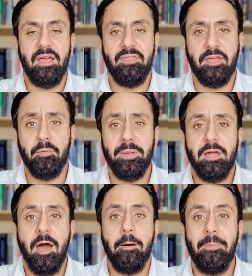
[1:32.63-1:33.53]
they could
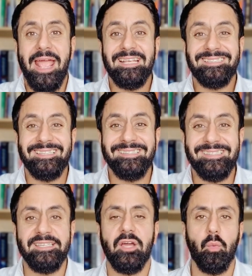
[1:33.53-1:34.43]
become a
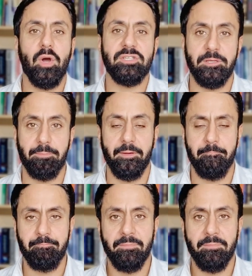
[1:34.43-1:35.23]
sincere worshipper.